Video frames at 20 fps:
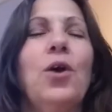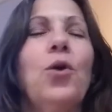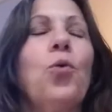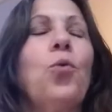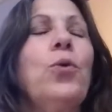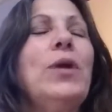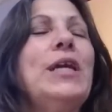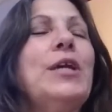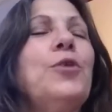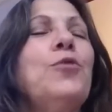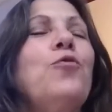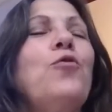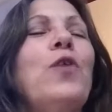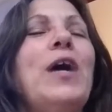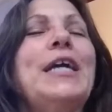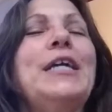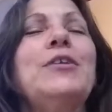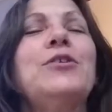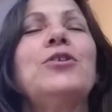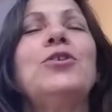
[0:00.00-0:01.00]
We
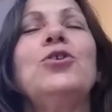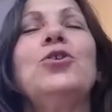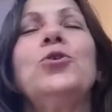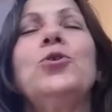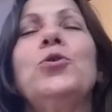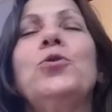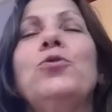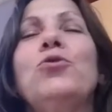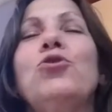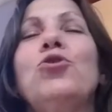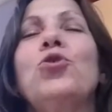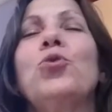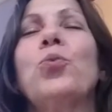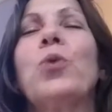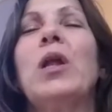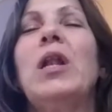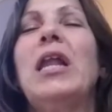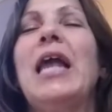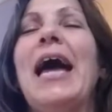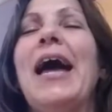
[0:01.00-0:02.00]
invite you to
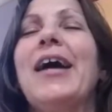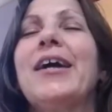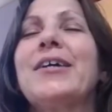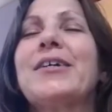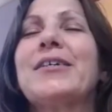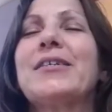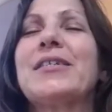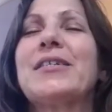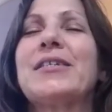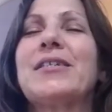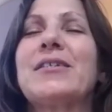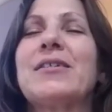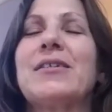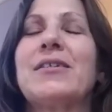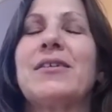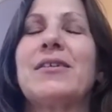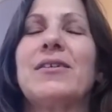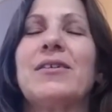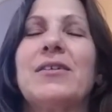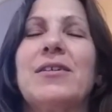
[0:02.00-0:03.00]
relax
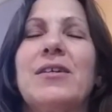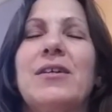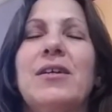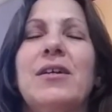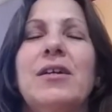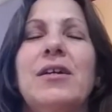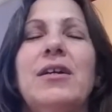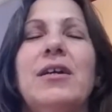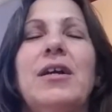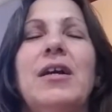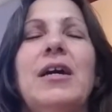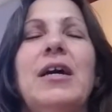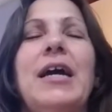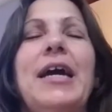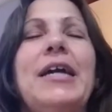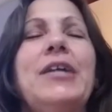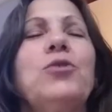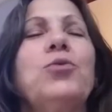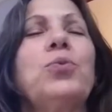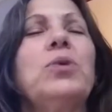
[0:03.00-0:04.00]

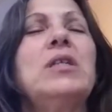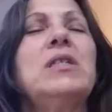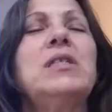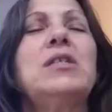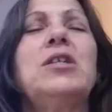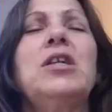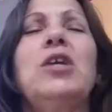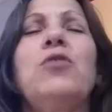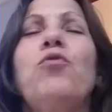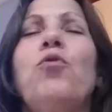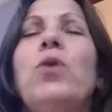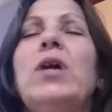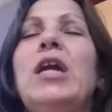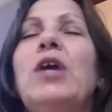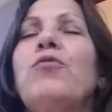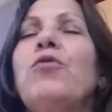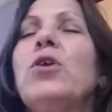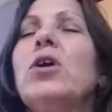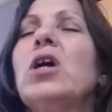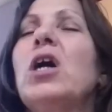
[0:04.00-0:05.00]
and receive
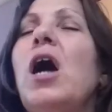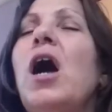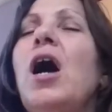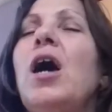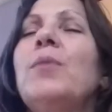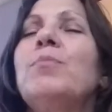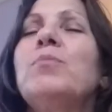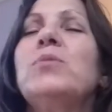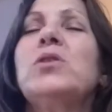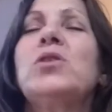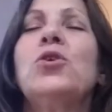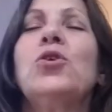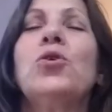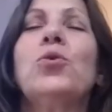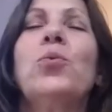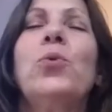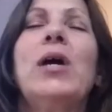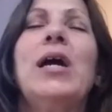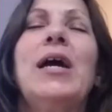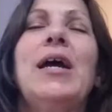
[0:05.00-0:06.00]
whatever comes your
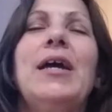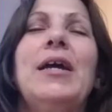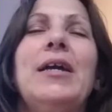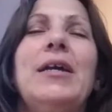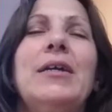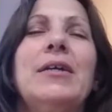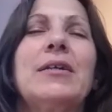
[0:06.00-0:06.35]
way.